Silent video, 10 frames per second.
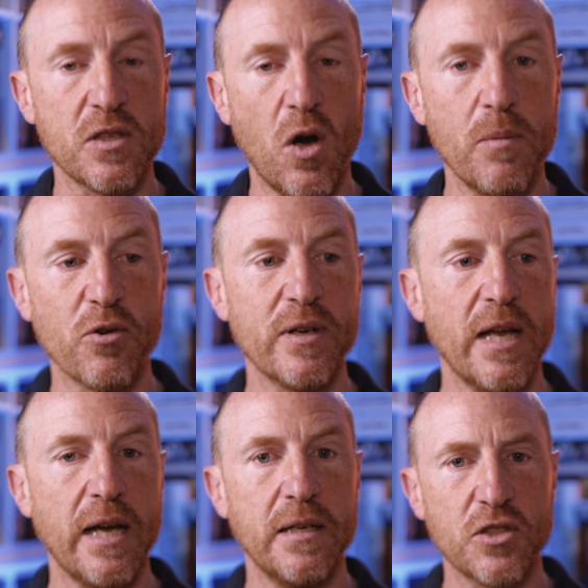timer in
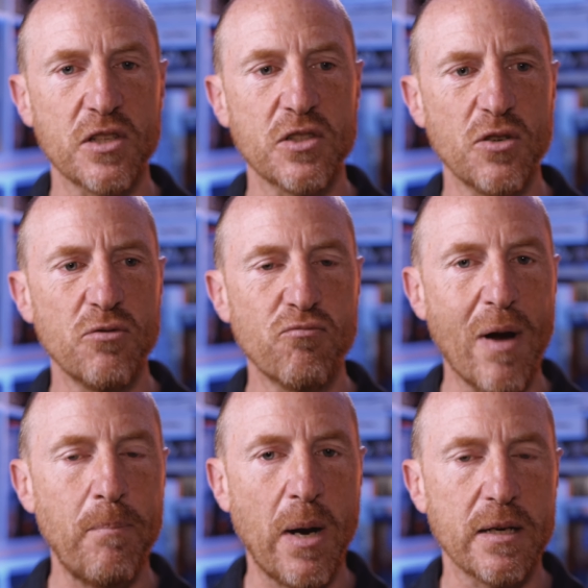there just to
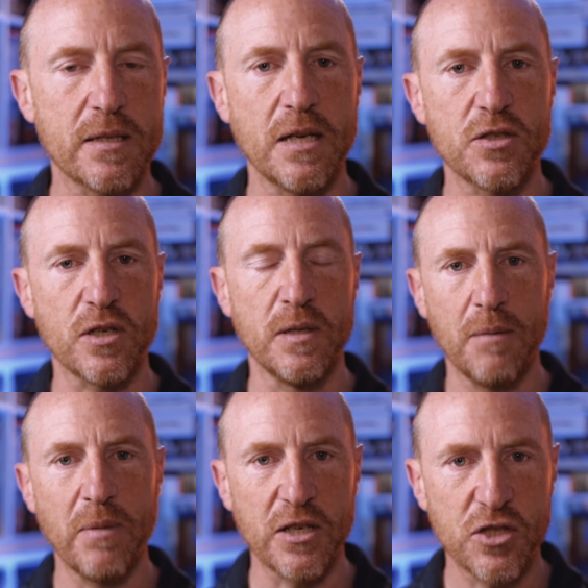ramp up the tension and
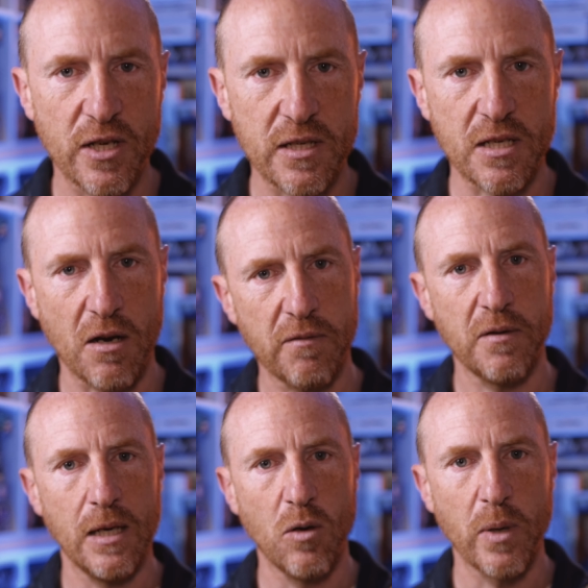make you shit yourself
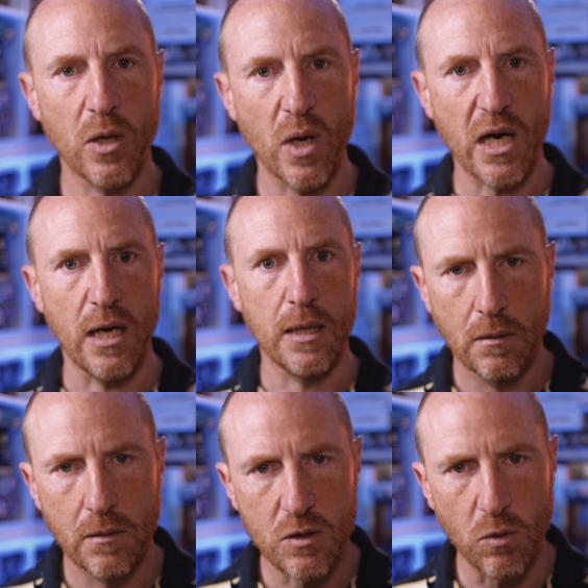a little bit quicker.
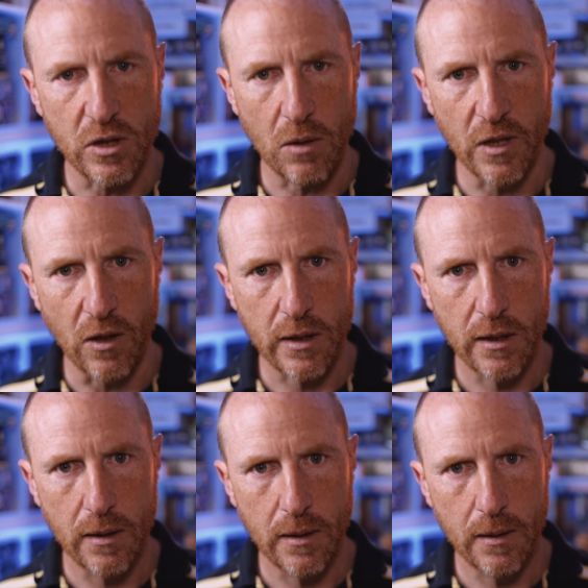So what don't we like
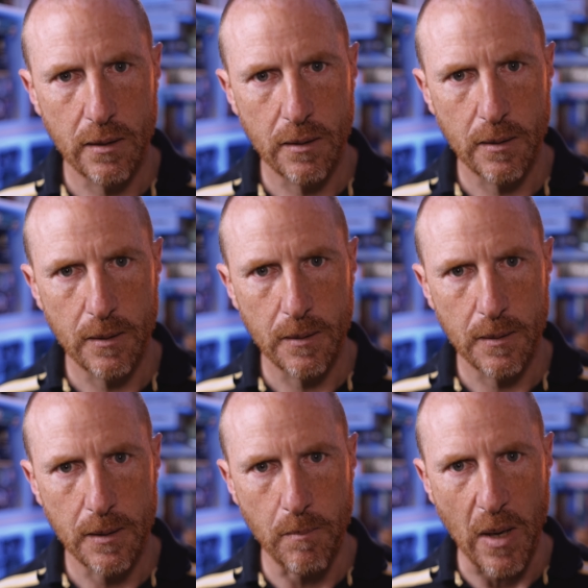
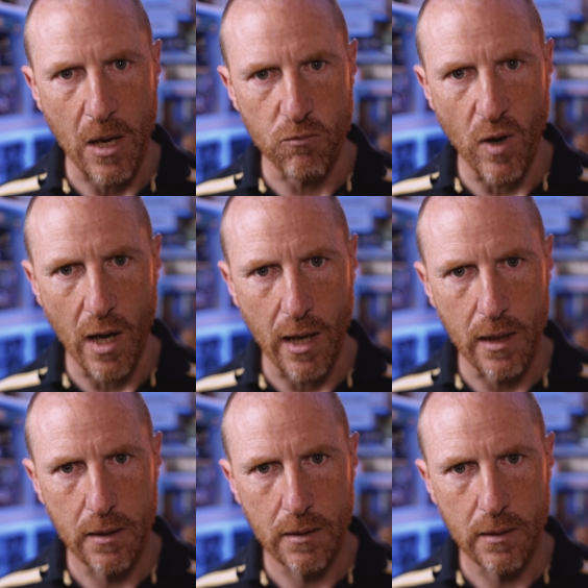about Ra?